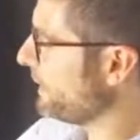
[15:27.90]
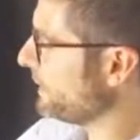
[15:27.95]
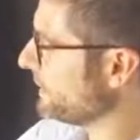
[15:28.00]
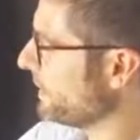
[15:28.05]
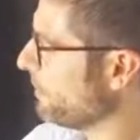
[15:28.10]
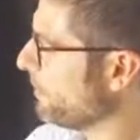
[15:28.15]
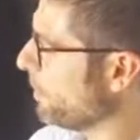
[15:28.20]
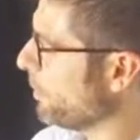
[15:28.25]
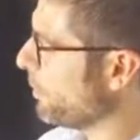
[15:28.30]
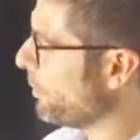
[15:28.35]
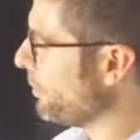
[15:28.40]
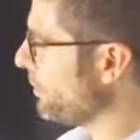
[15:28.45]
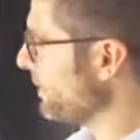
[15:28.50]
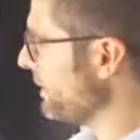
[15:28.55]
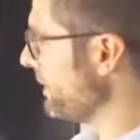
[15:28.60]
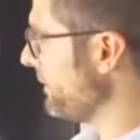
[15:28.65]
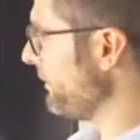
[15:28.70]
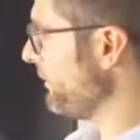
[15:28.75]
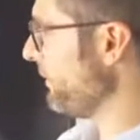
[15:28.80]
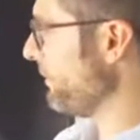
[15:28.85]
is a mall
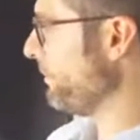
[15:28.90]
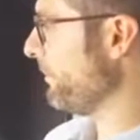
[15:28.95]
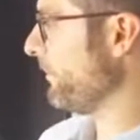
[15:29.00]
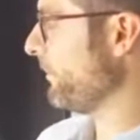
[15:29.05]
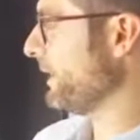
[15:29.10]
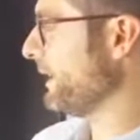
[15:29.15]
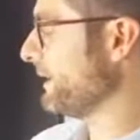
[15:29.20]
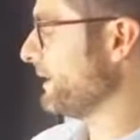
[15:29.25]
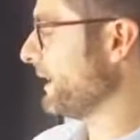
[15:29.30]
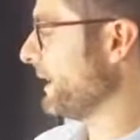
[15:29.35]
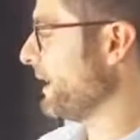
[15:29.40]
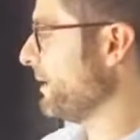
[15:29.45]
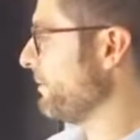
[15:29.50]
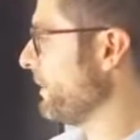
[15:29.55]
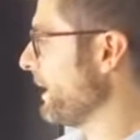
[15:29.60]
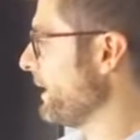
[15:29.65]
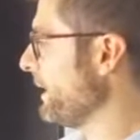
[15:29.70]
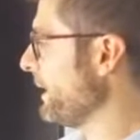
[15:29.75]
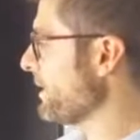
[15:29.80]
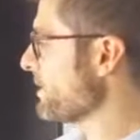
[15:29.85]
designed
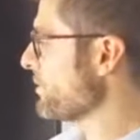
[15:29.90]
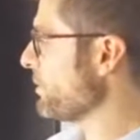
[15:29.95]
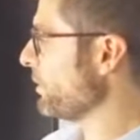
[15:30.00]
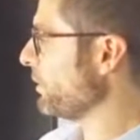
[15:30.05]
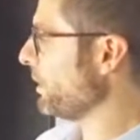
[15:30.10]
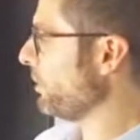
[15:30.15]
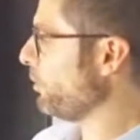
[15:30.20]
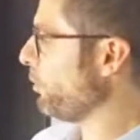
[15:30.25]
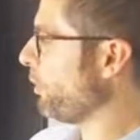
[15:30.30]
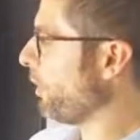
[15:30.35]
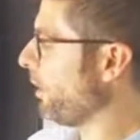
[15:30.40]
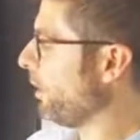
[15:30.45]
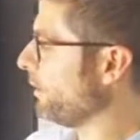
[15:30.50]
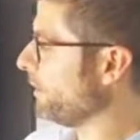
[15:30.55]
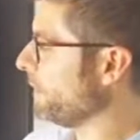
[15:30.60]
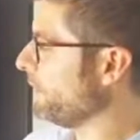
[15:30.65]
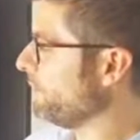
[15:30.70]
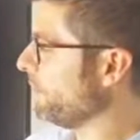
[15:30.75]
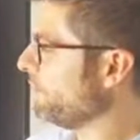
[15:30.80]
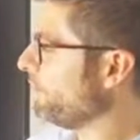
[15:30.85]
by Herzog de
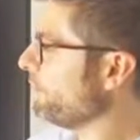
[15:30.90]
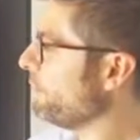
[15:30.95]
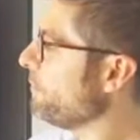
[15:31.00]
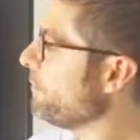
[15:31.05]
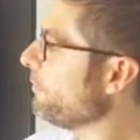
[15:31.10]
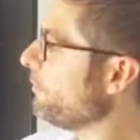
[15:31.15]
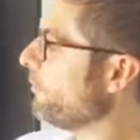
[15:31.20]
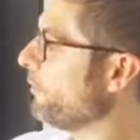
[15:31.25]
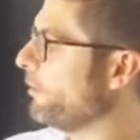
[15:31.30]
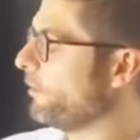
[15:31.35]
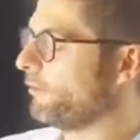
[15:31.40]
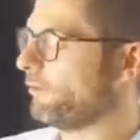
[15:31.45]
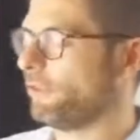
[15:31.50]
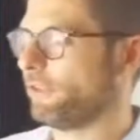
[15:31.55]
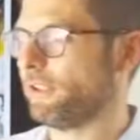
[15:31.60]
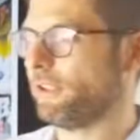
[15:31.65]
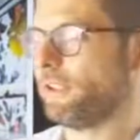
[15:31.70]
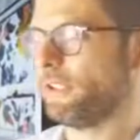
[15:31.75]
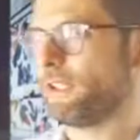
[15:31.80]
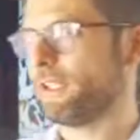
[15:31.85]
Meuron, the
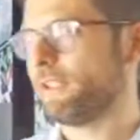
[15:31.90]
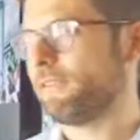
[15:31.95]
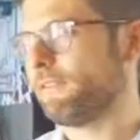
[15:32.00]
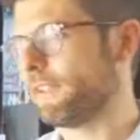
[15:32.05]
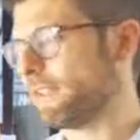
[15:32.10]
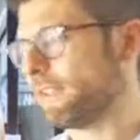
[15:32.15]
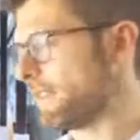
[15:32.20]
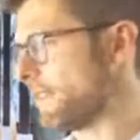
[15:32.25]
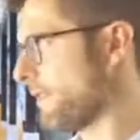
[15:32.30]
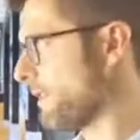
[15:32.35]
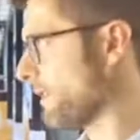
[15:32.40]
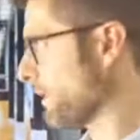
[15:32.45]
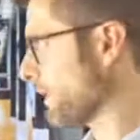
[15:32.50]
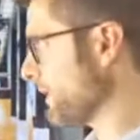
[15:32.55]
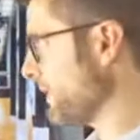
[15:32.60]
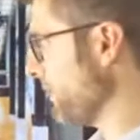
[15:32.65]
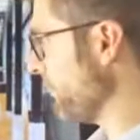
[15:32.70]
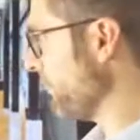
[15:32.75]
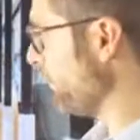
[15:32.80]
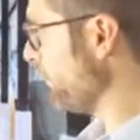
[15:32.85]
Fünfhöfe, that is interesting